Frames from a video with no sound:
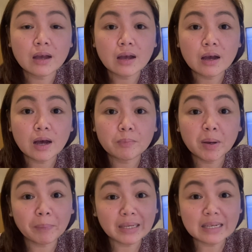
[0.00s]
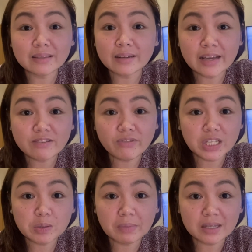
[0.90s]
mapakita na
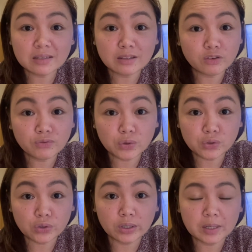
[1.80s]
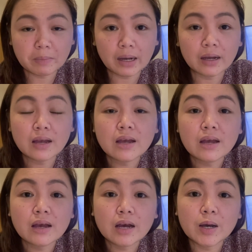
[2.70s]
investments in the future, diba?
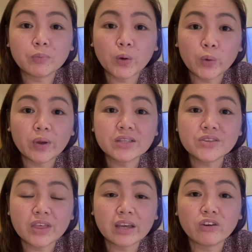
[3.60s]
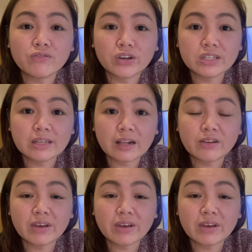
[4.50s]
Always think of yourself and